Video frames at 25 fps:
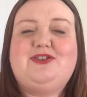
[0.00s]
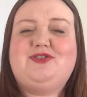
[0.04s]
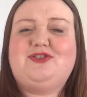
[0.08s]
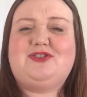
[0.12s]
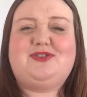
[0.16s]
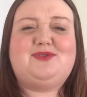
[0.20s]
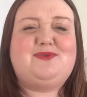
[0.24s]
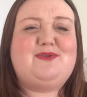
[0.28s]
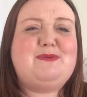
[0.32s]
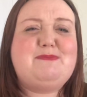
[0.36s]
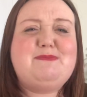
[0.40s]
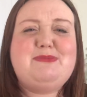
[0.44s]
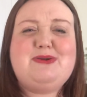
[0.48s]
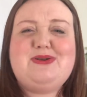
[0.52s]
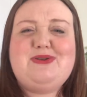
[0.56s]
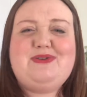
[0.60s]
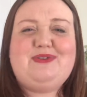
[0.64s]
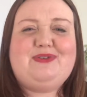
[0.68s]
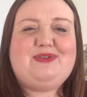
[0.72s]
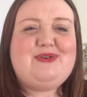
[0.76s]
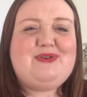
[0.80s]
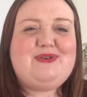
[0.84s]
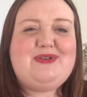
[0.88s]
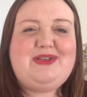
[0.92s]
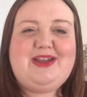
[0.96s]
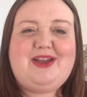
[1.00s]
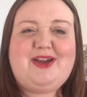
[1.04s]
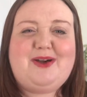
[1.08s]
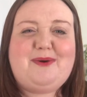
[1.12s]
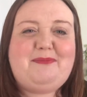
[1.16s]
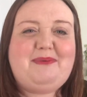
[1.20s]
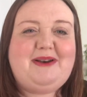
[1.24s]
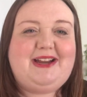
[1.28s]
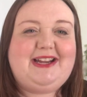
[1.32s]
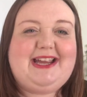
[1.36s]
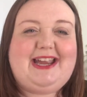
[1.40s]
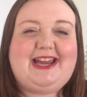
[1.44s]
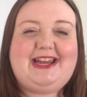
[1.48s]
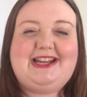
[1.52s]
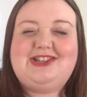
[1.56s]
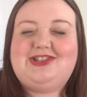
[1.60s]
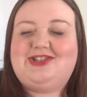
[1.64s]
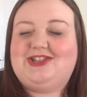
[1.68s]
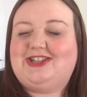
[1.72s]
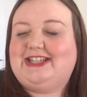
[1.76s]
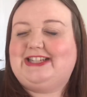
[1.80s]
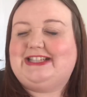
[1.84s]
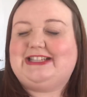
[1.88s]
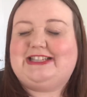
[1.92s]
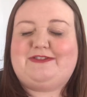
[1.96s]
just remove all the
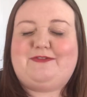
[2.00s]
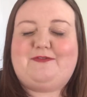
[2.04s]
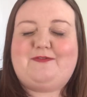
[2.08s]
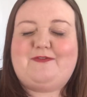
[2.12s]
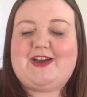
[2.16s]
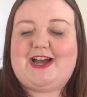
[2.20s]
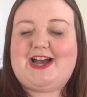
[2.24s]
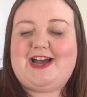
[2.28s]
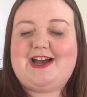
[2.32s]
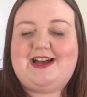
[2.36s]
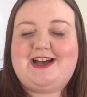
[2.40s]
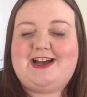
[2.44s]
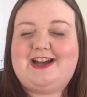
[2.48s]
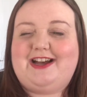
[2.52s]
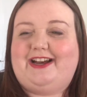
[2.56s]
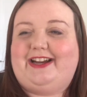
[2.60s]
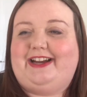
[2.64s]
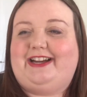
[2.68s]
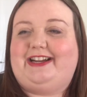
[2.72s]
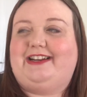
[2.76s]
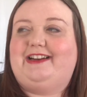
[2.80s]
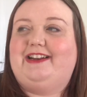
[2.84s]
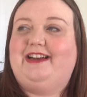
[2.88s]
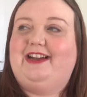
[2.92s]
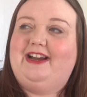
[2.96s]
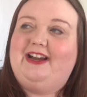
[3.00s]
obligation, it's fine.